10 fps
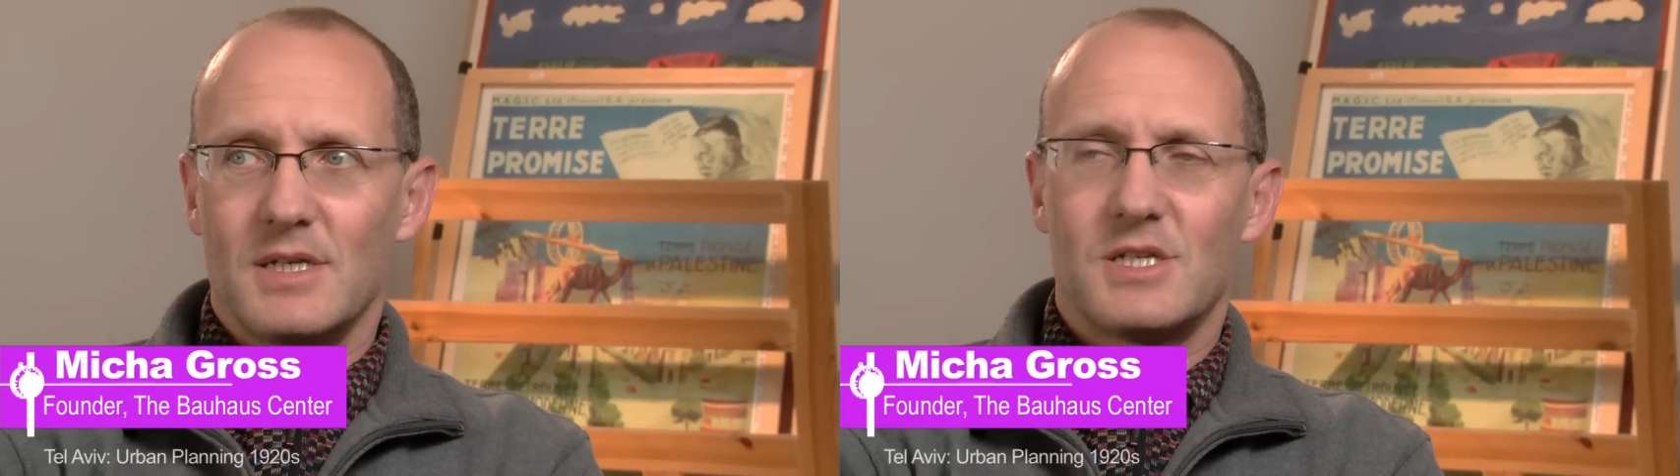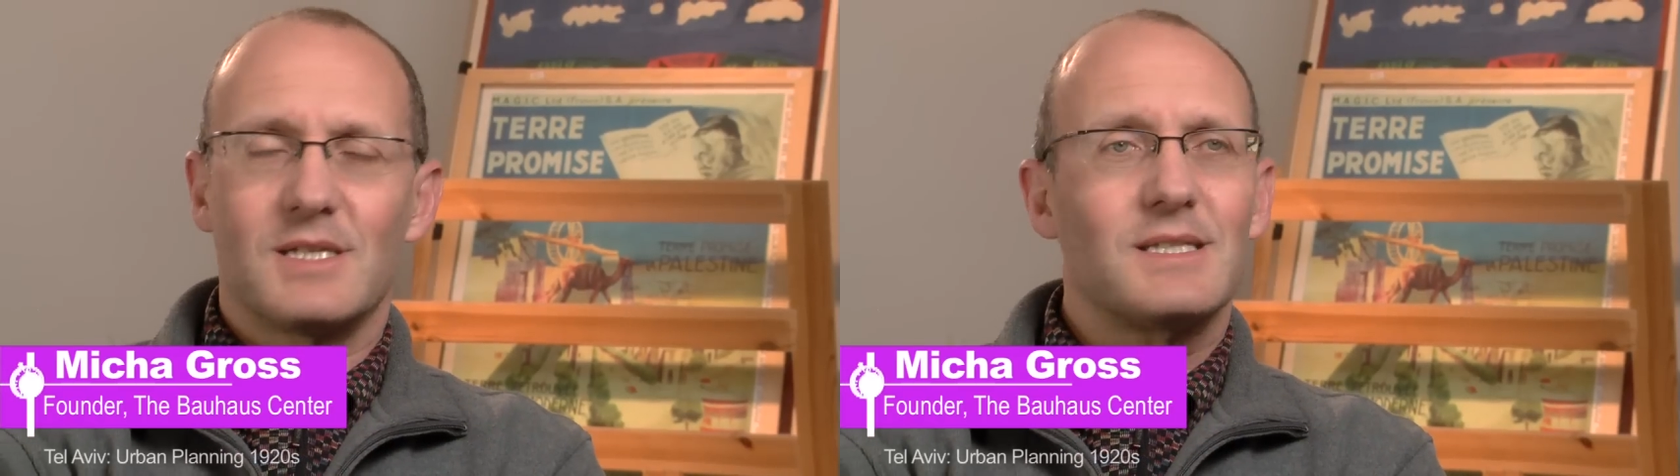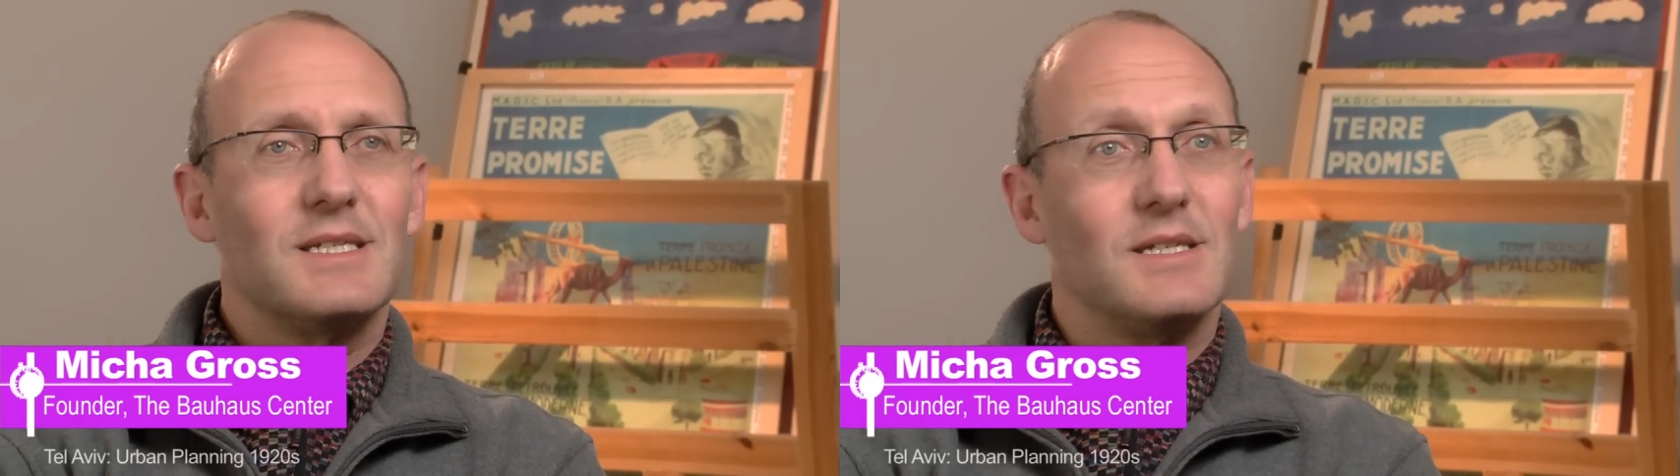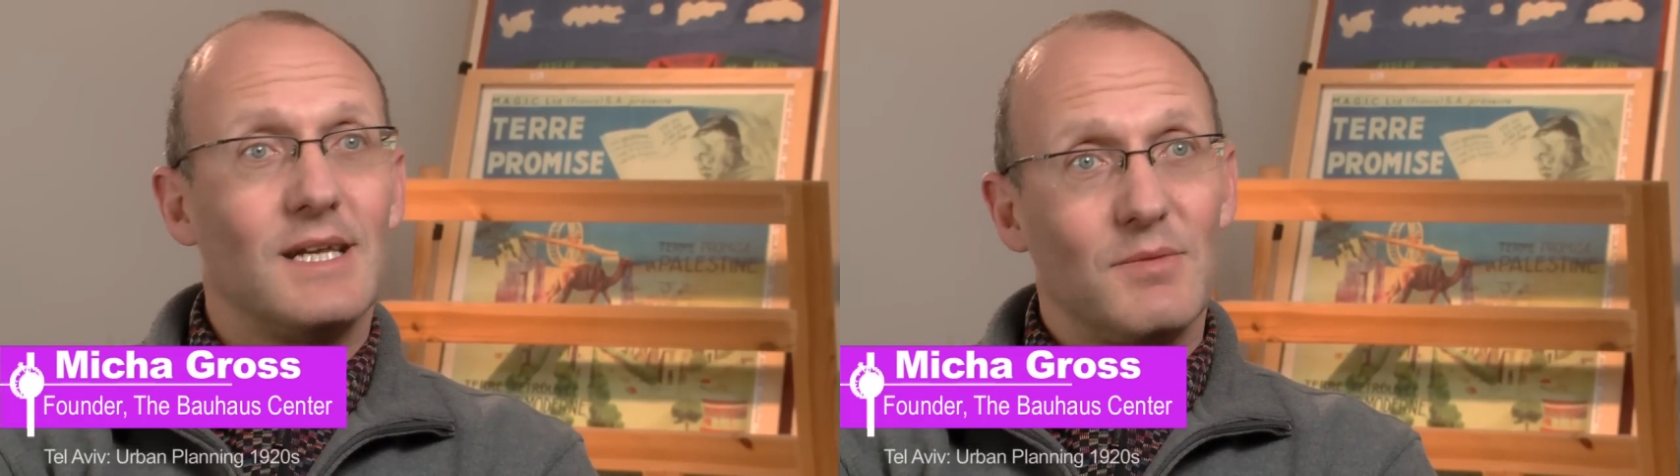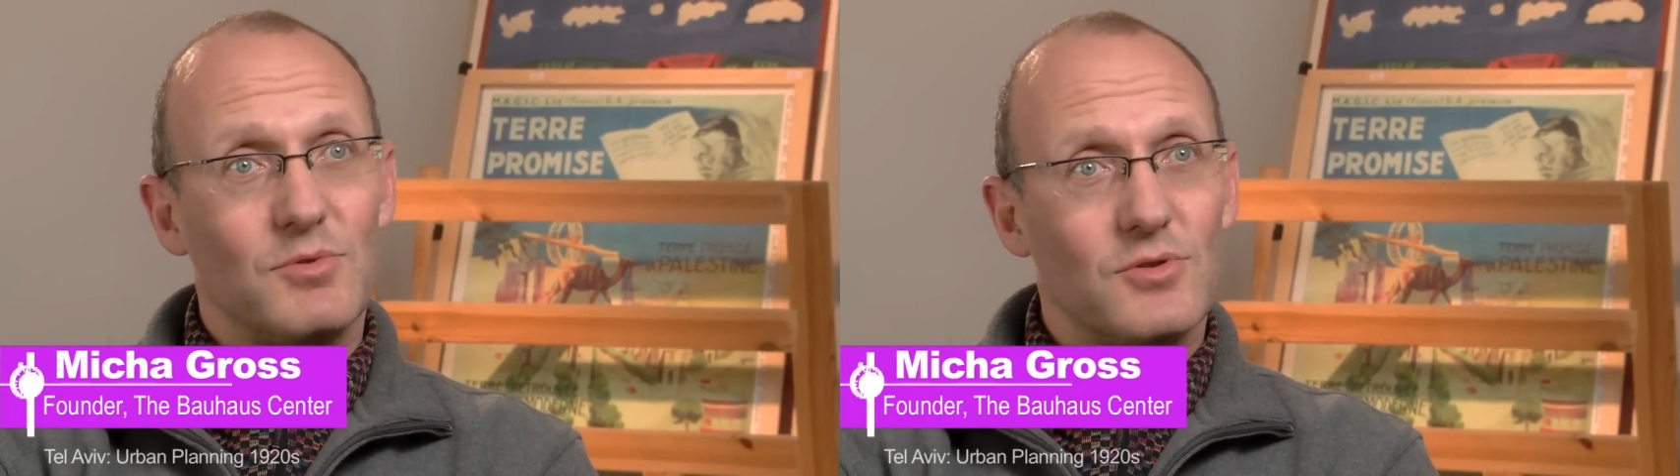just a
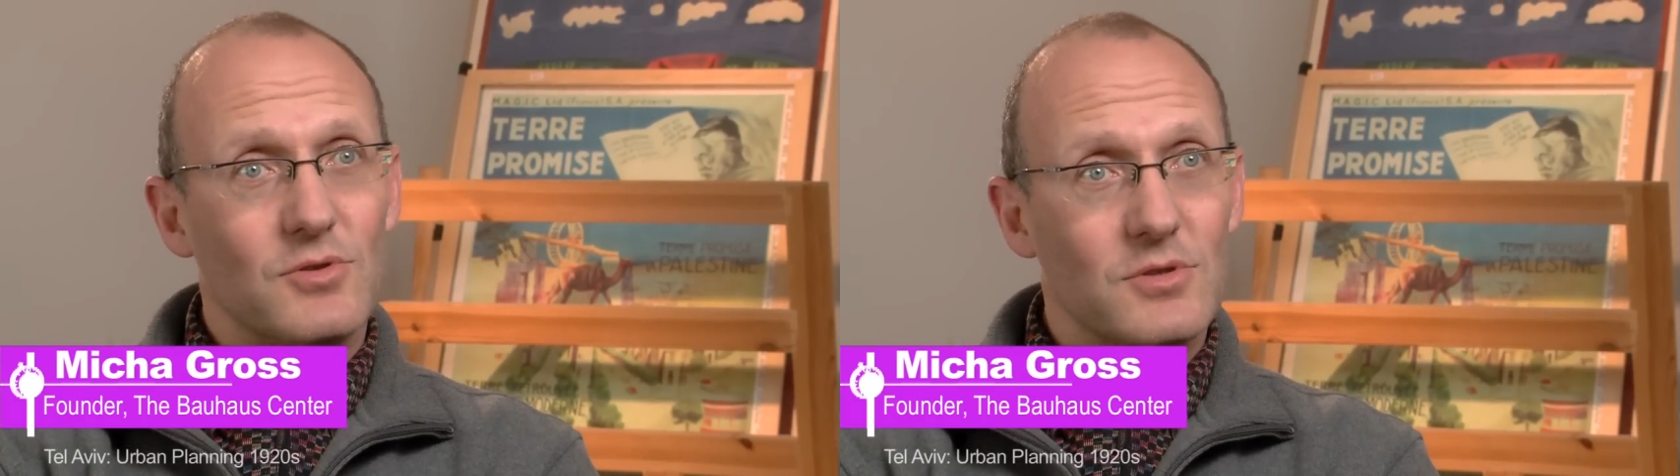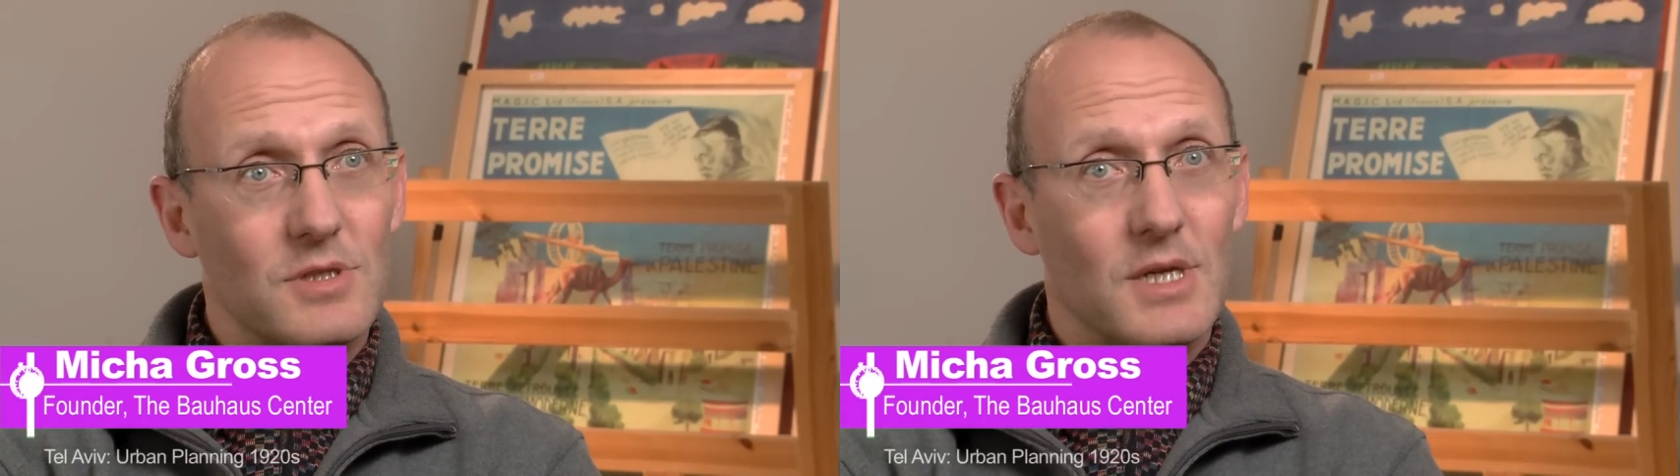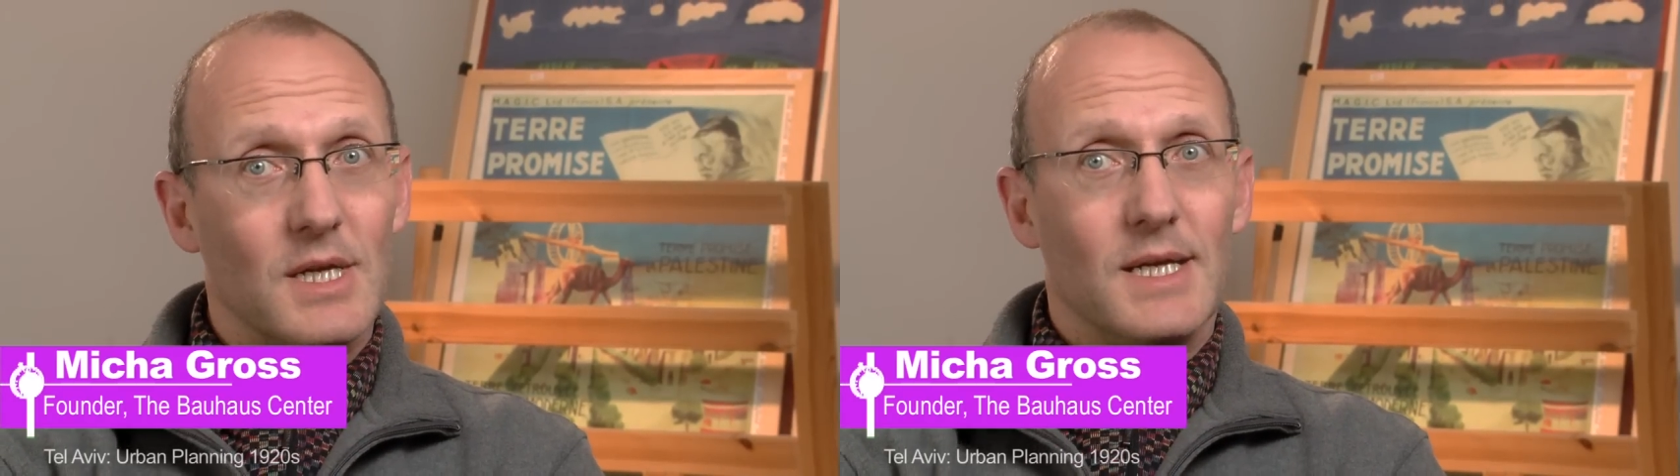neighborhood,